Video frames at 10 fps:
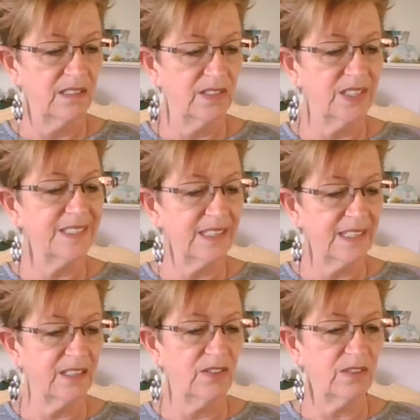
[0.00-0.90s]
She's
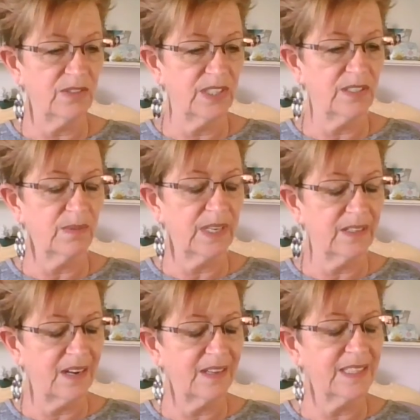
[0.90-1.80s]
letting you know she's around,
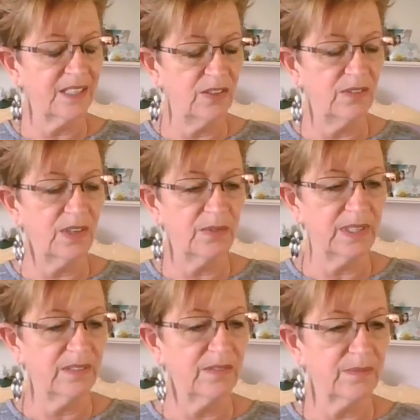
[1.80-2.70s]
and I think you know
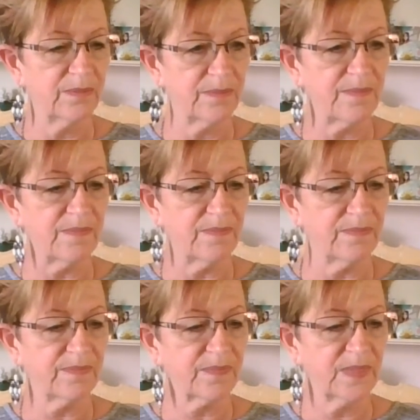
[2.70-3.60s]
it.
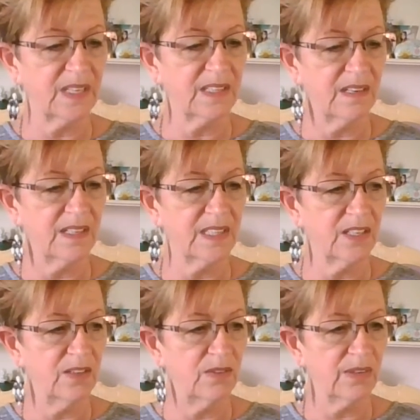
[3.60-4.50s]
I
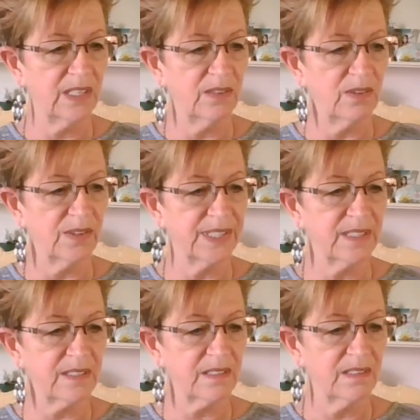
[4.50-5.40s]
think you already know all
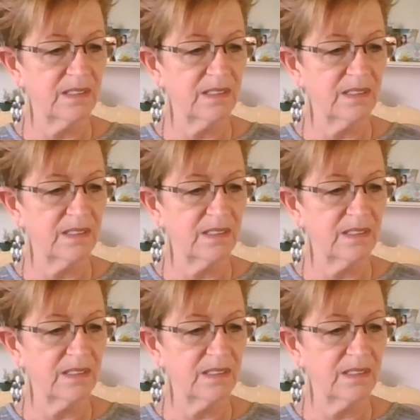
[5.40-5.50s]
this.